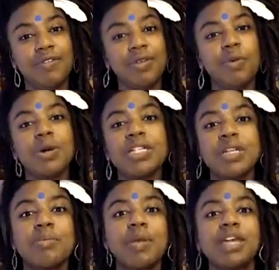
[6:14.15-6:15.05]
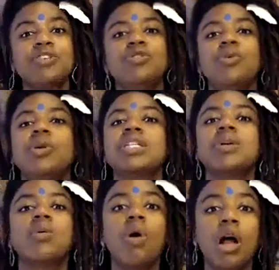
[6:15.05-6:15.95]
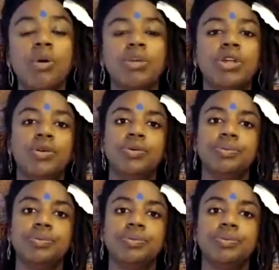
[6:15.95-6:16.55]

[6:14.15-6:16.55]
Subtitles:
the ones that made you, the ones that walk with you,